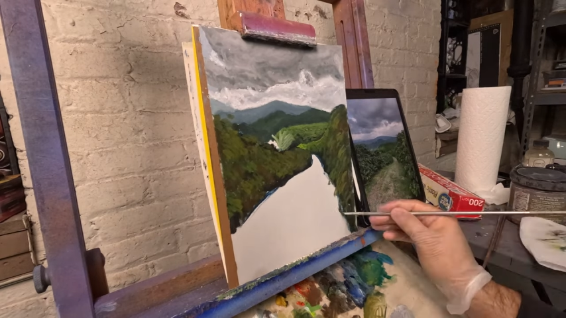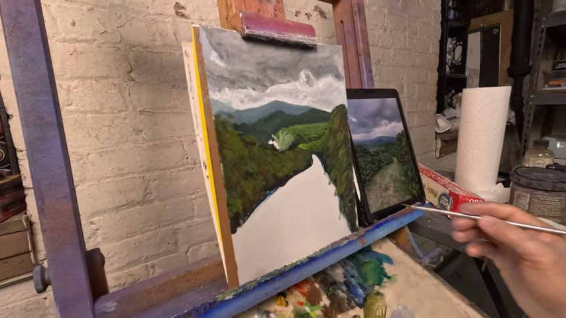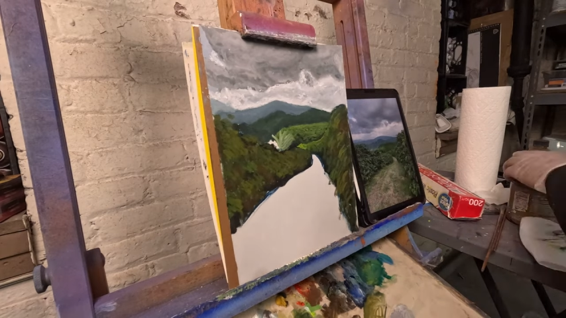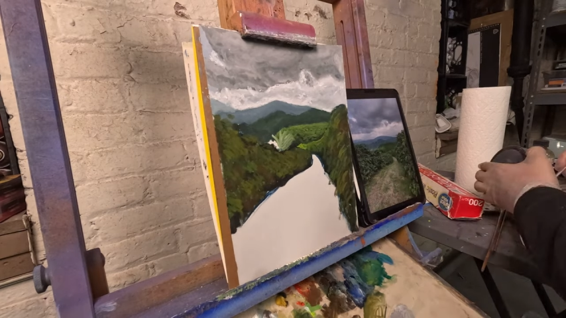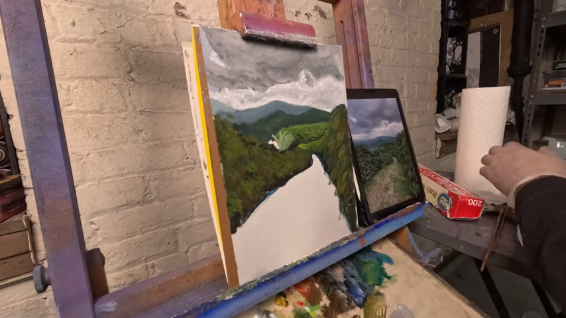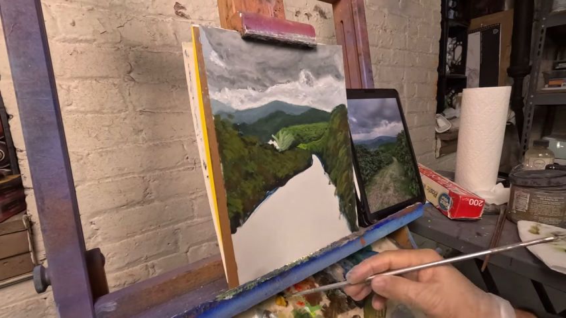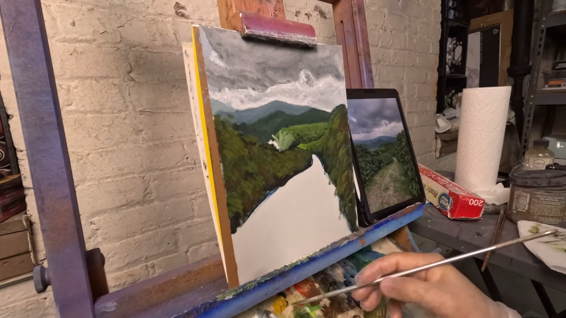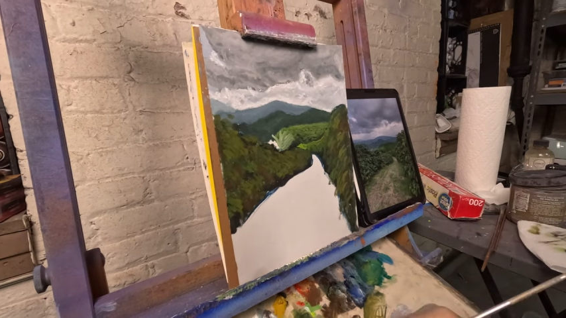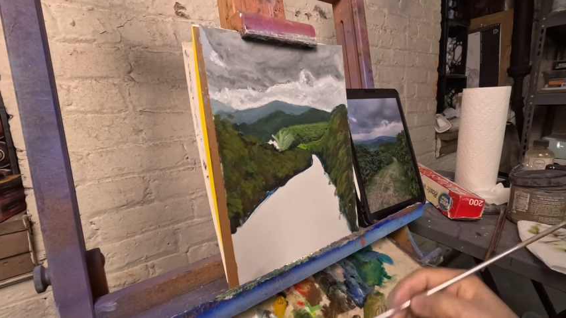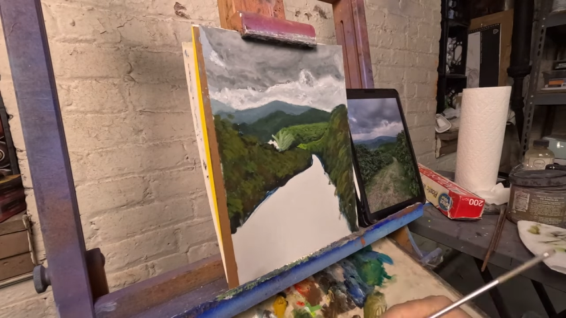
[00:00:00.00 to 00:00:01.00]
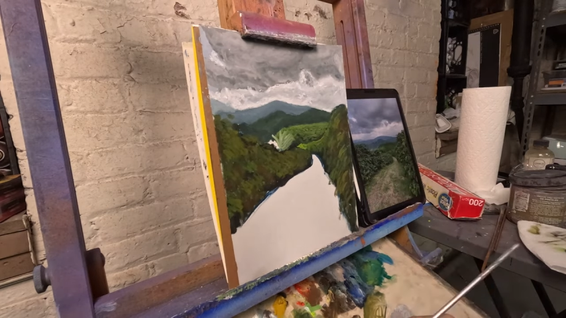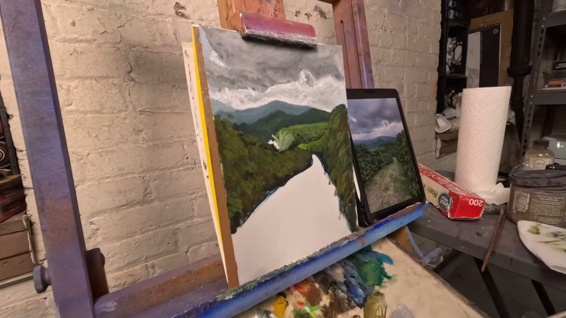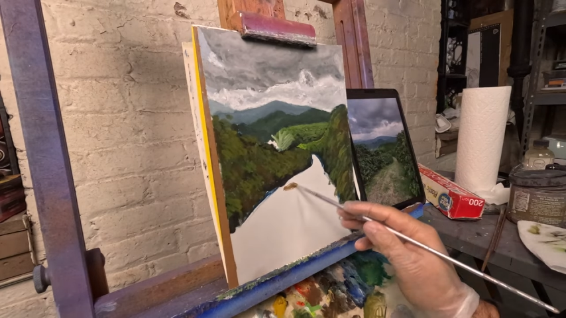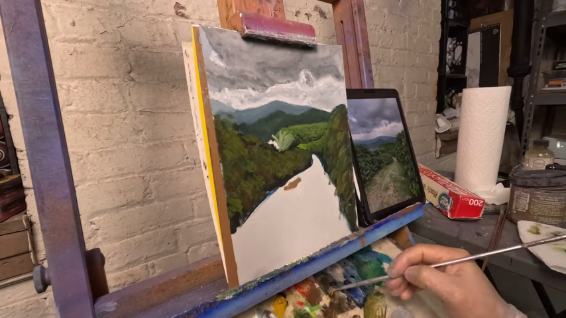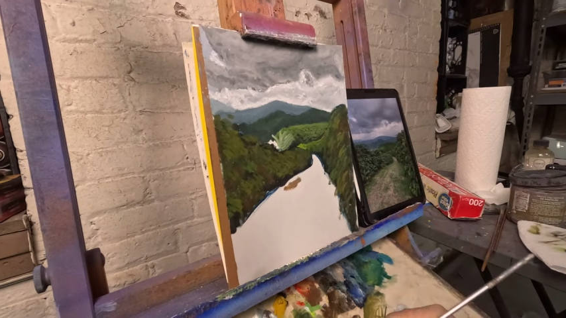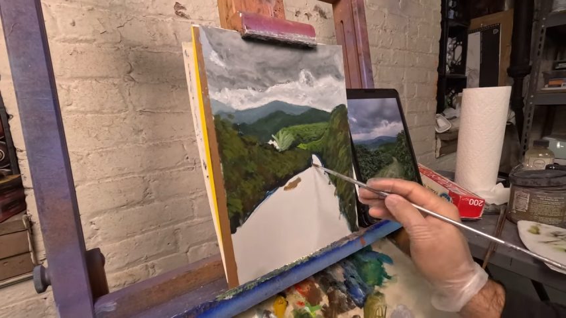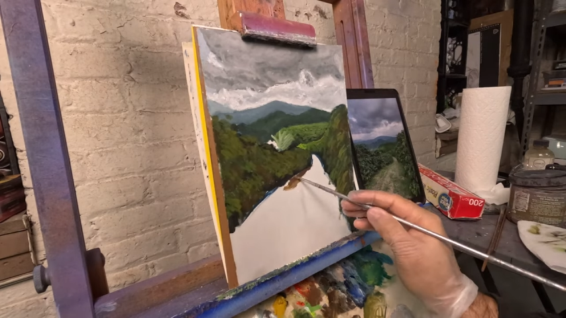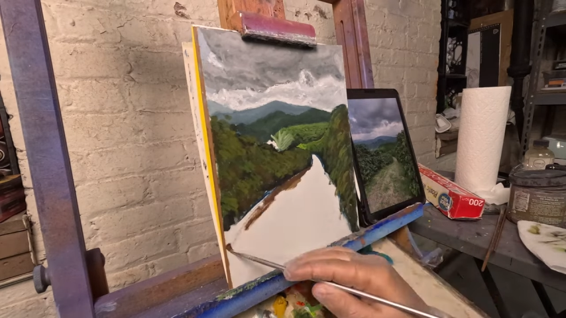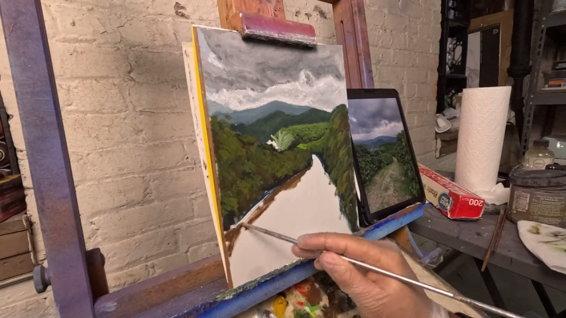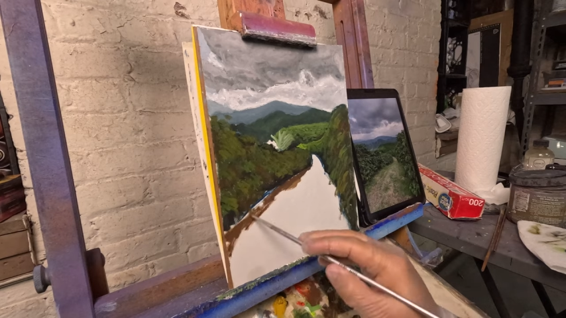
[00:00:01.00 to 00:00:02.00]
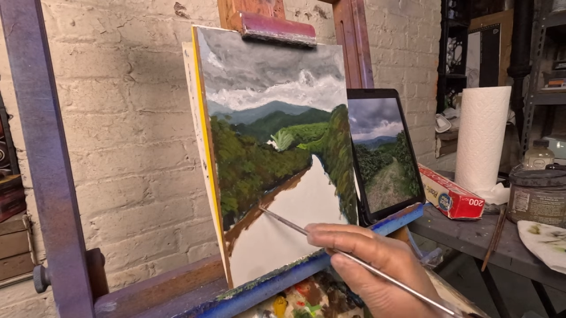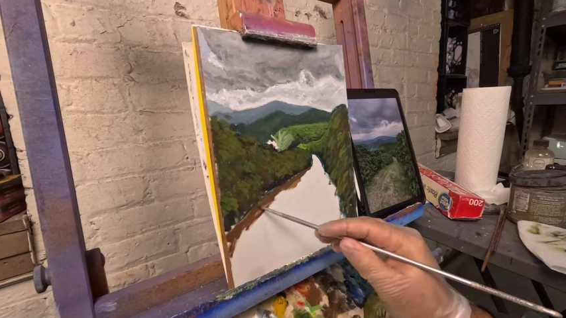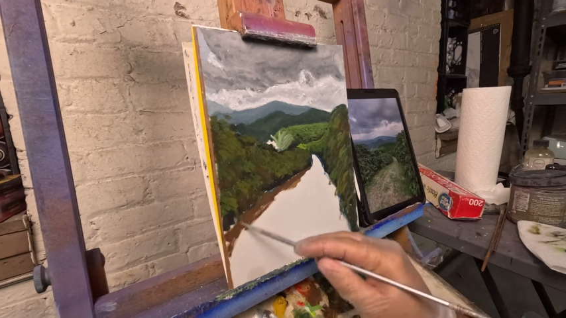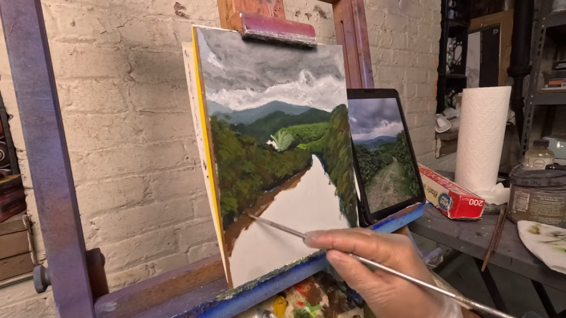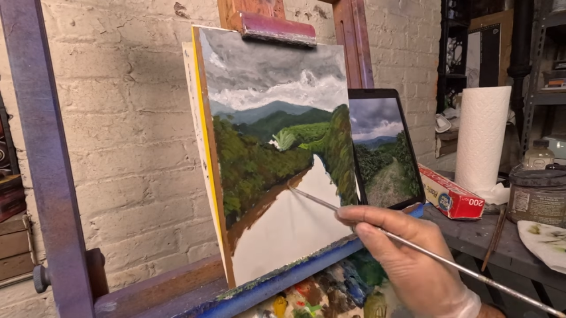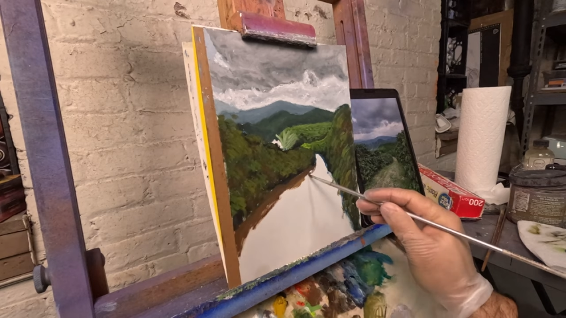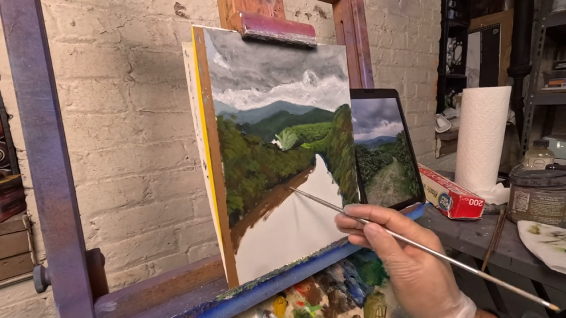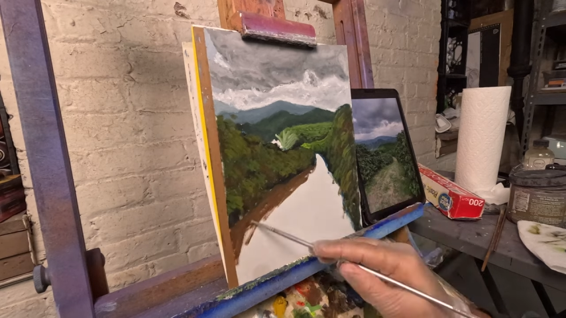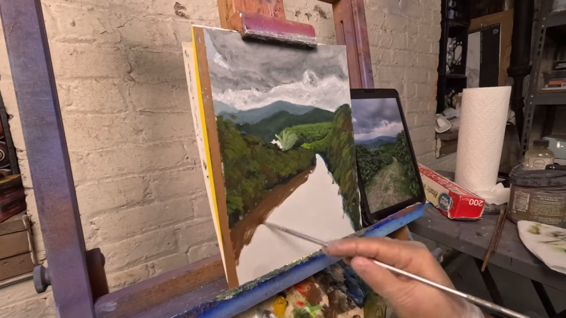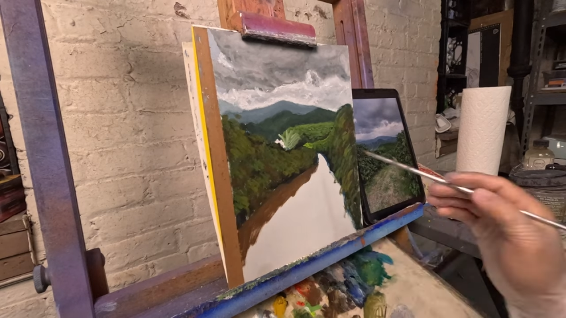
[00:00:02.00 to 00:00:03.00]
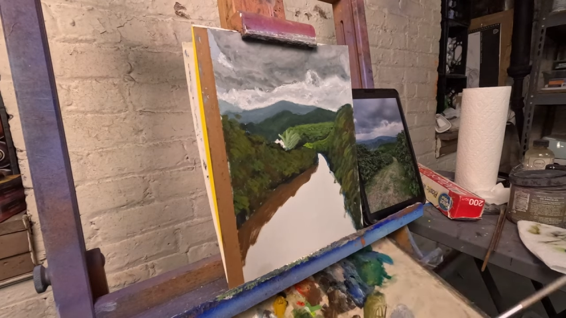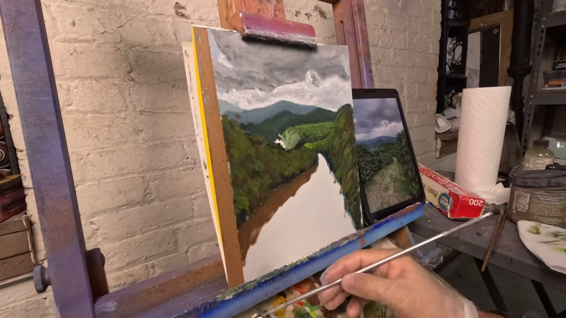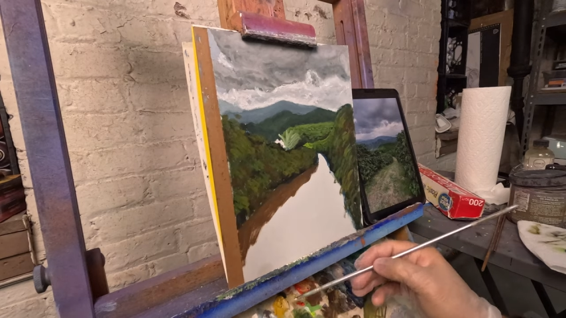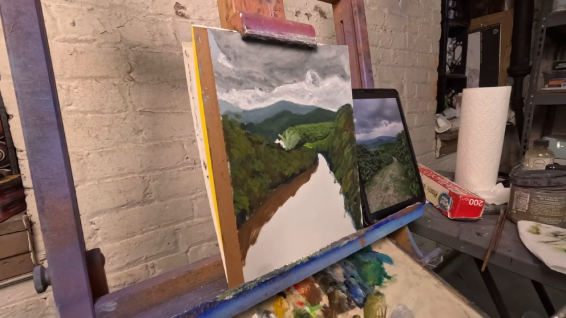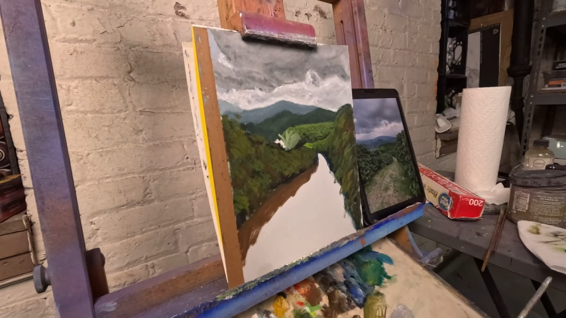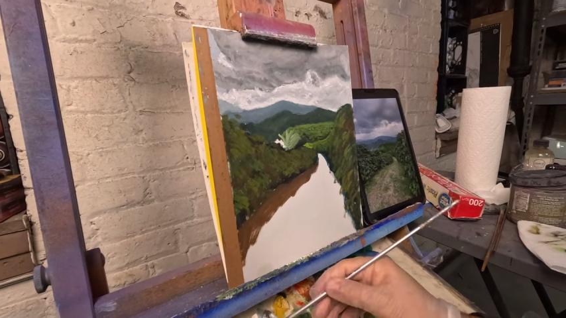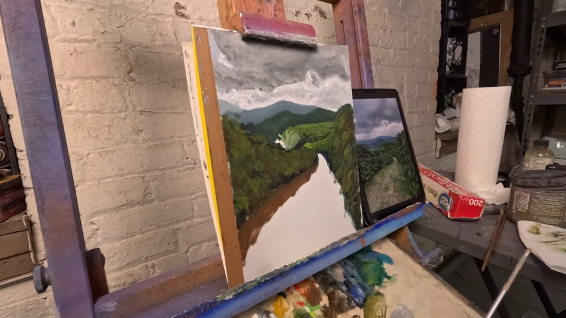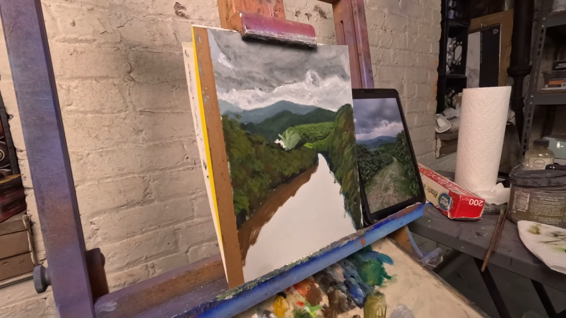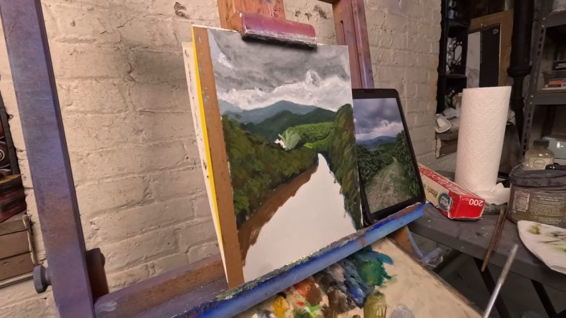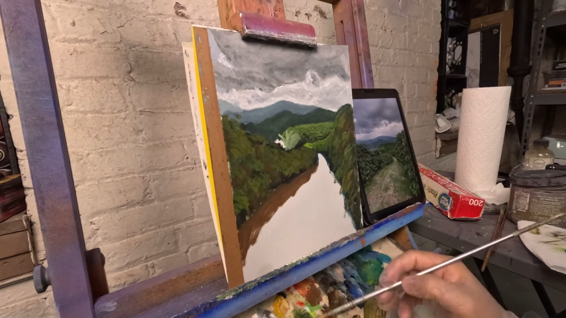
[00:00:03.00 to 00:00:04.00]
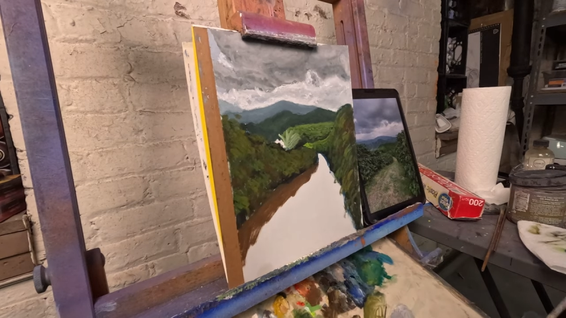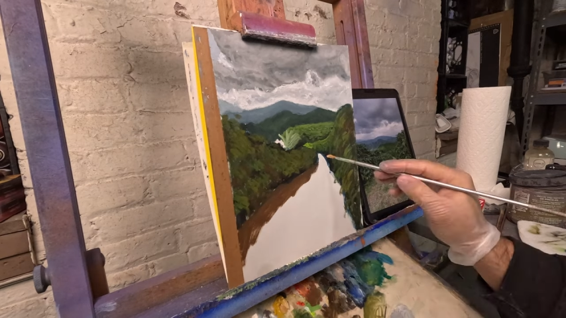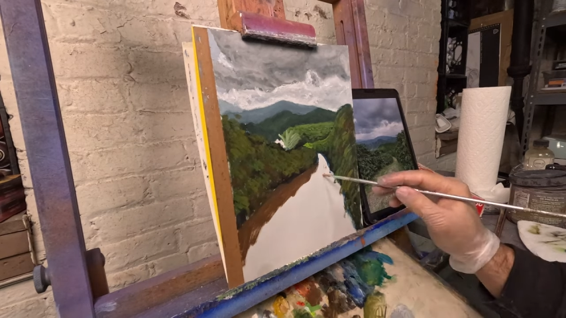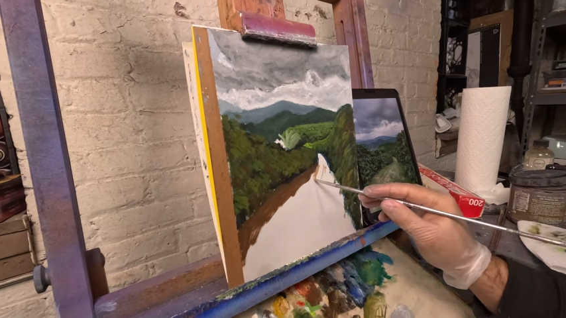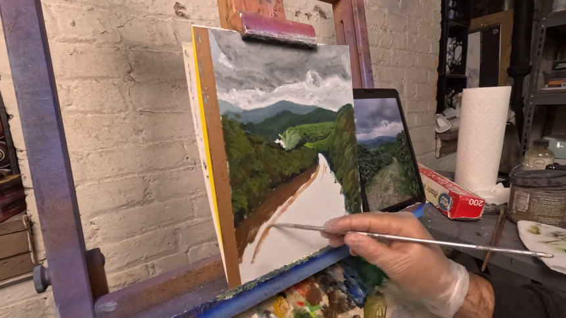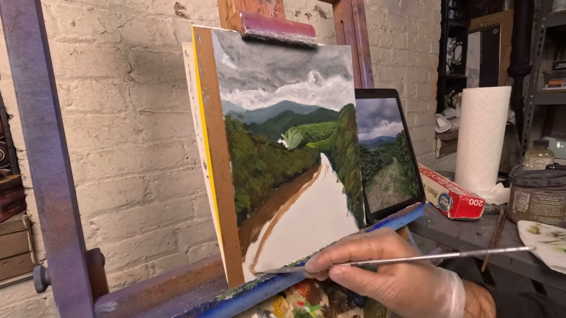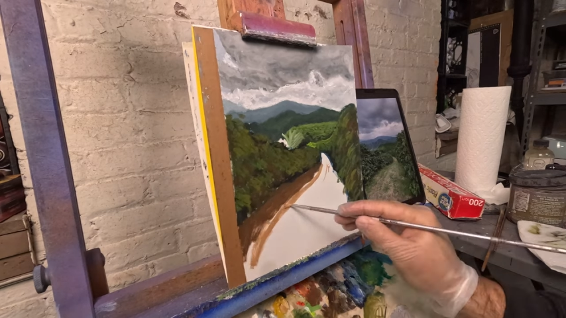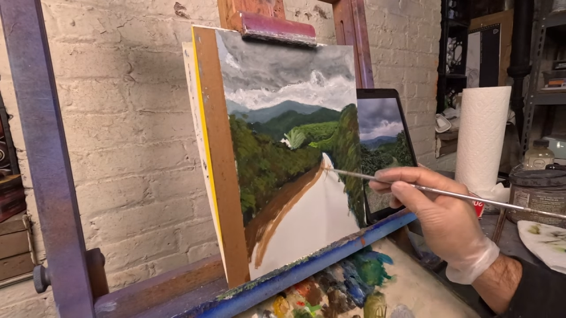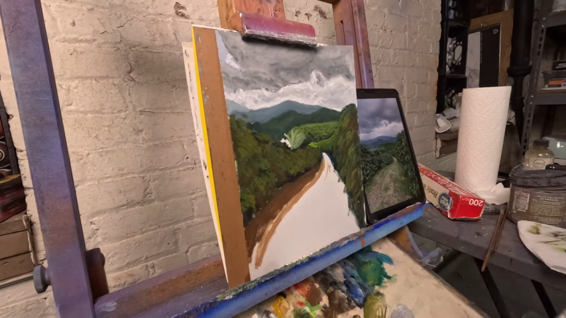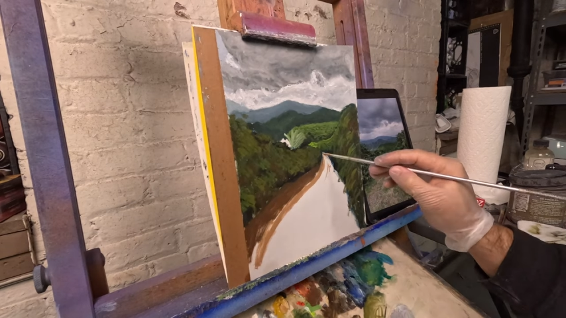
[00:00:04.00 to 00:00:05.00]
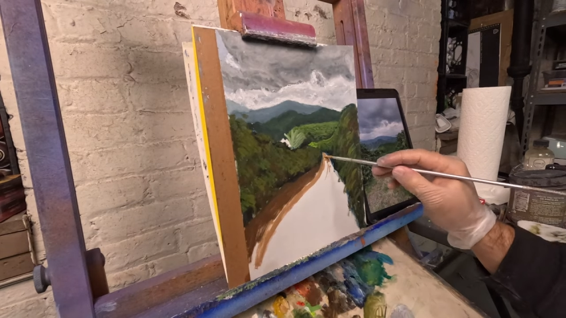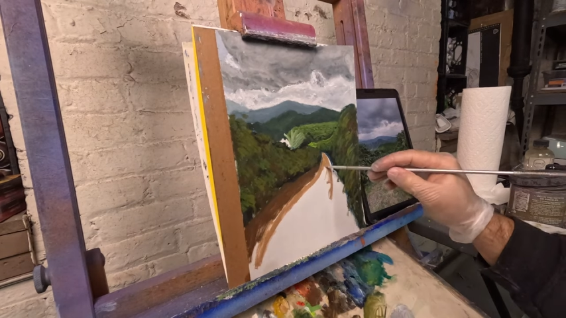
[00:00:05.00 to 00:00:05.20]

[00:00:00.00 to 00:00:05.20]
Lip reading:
Nobody's mouth can be seen.